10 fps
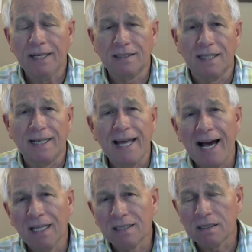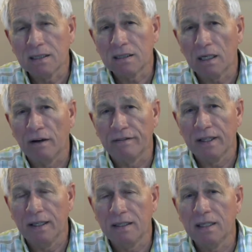analysis of
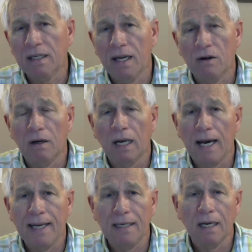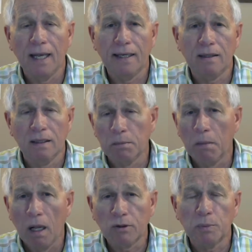indicator line length in
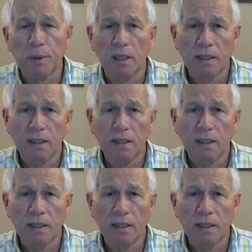multiple